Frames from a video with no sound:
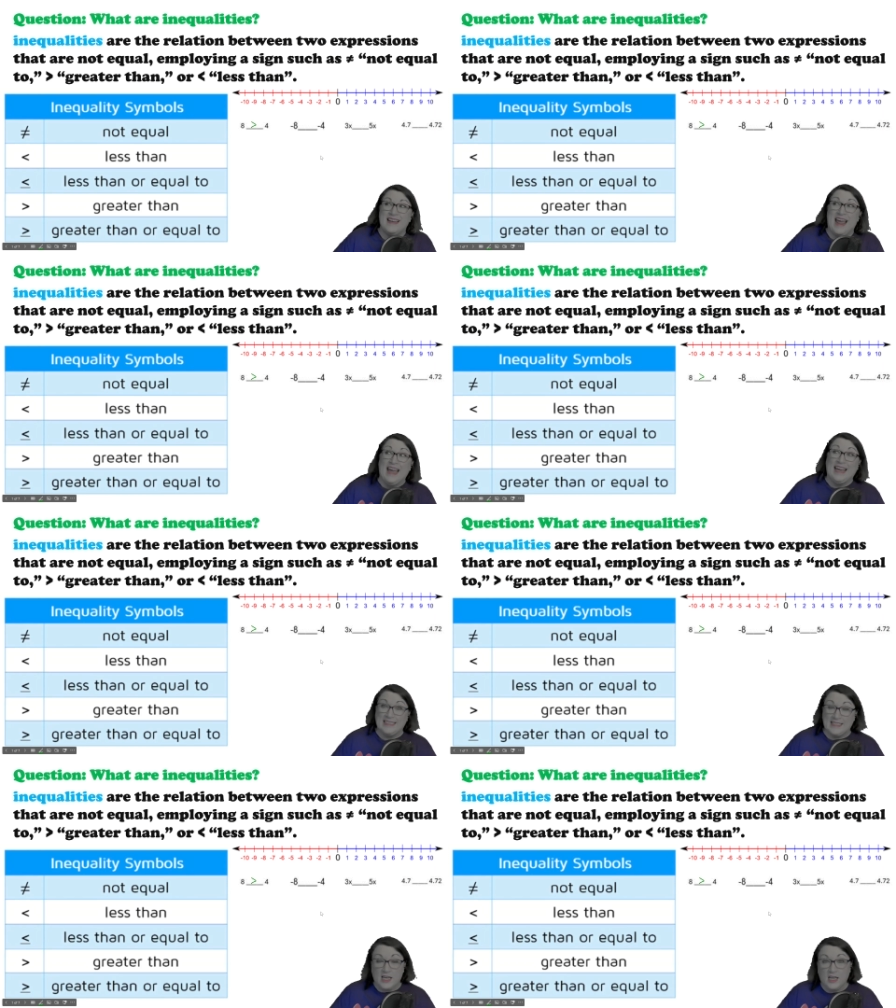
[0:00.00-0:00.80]

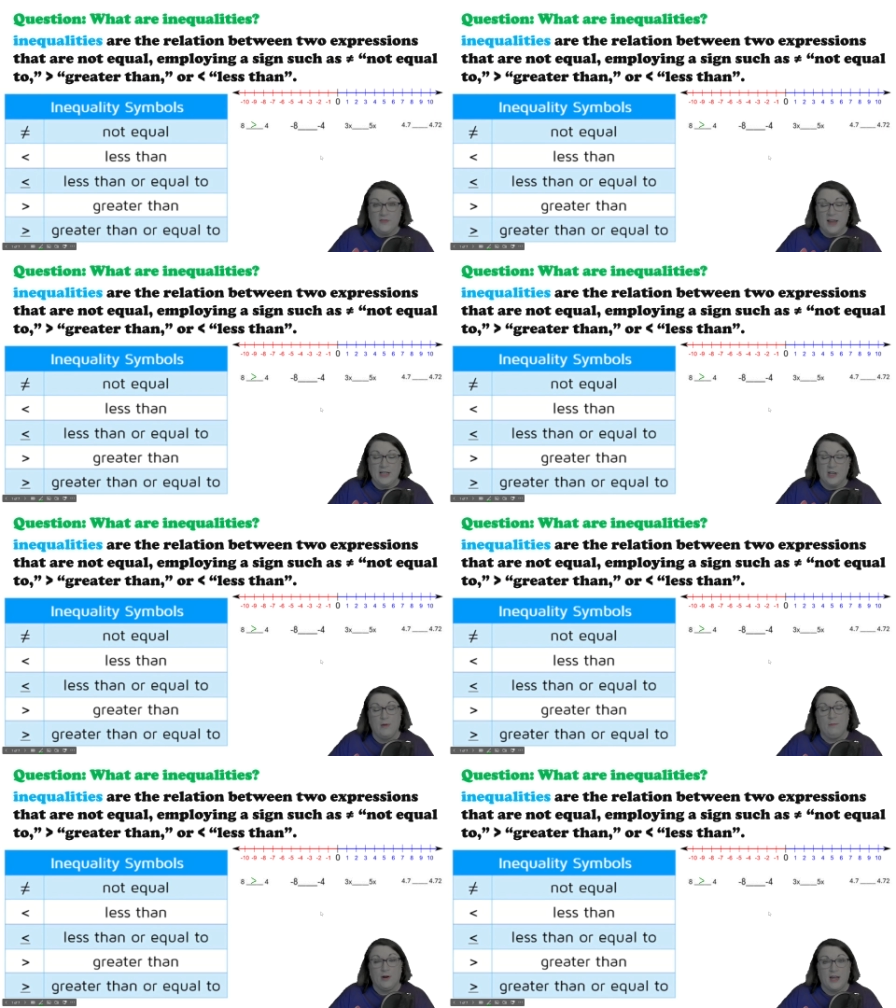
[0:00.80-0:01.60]
Negative a
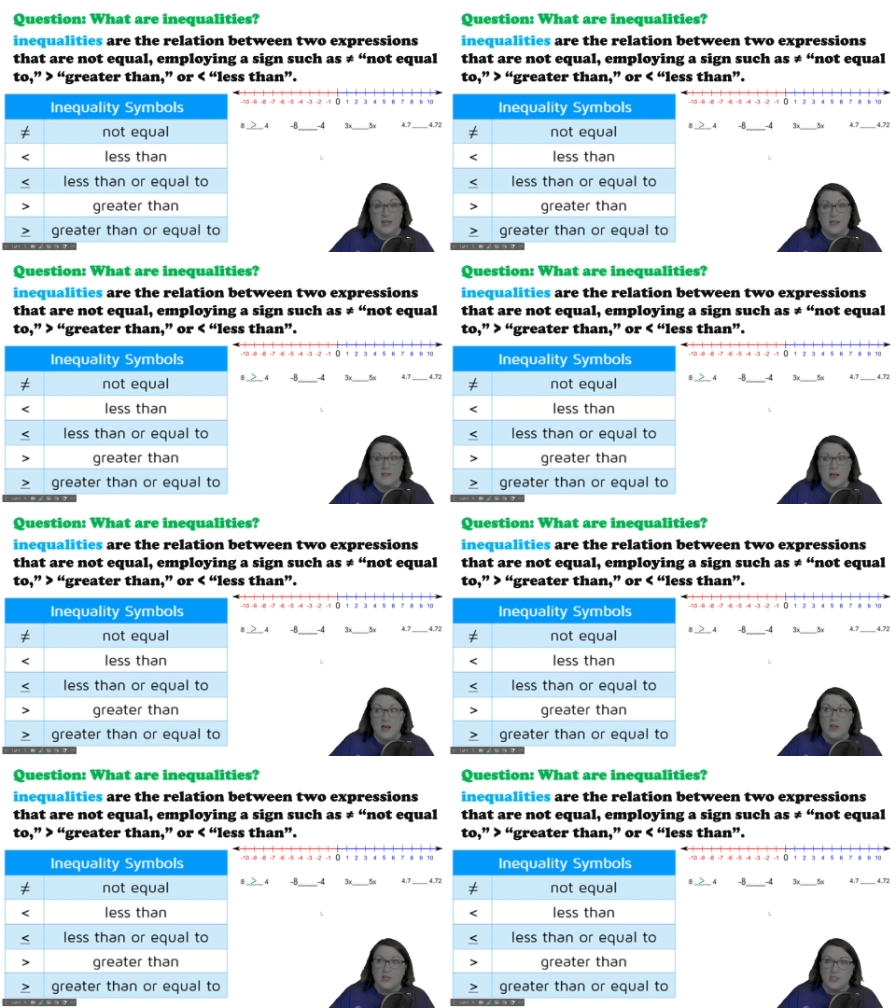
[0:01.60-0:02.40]
number is,
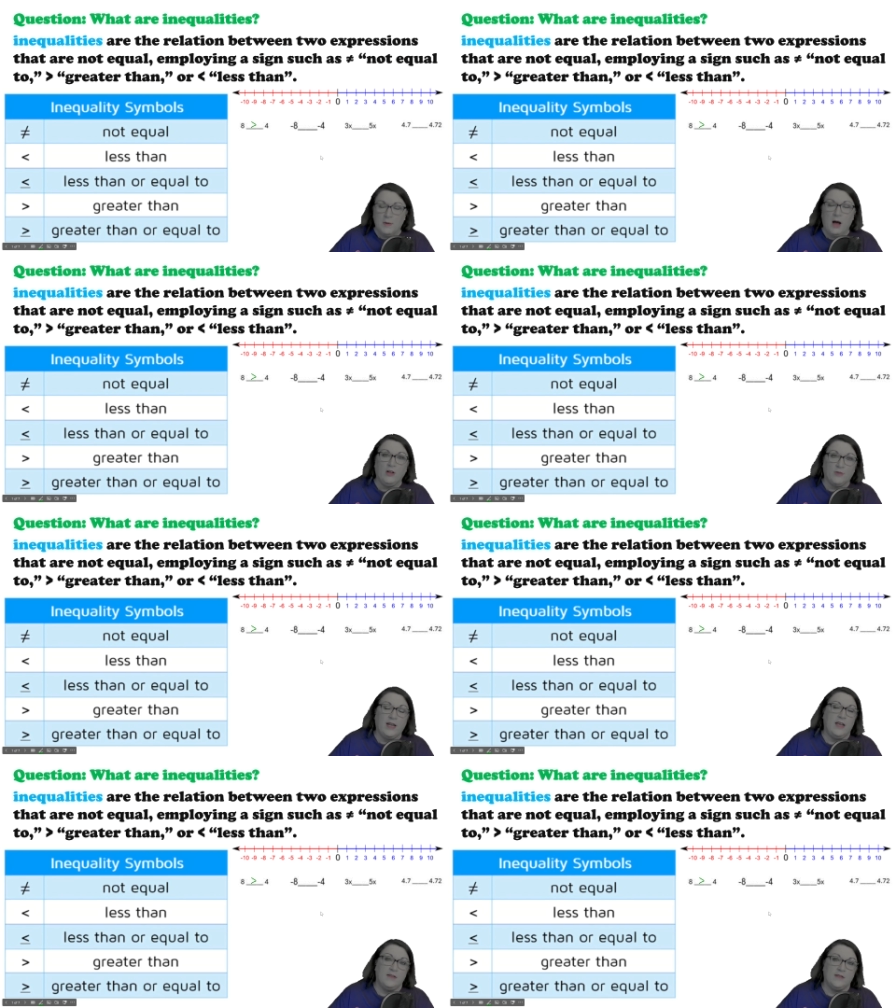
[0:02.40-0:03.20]
the smaller it
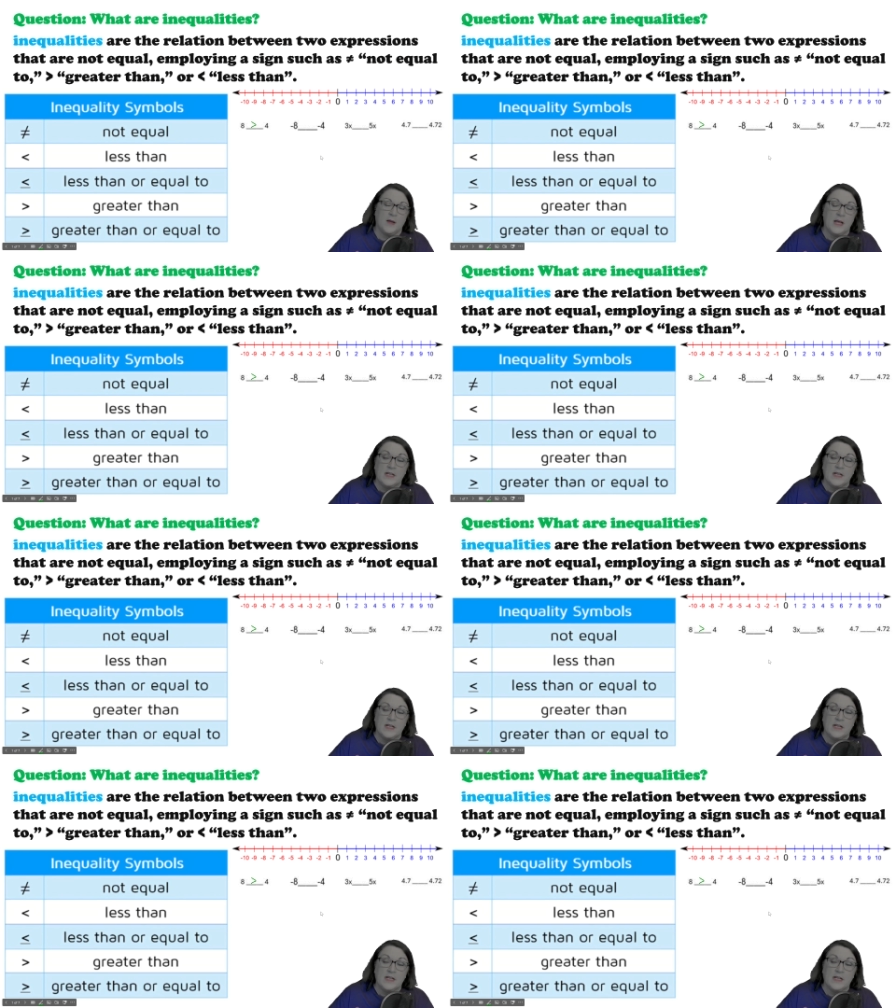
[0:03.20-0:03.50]
is.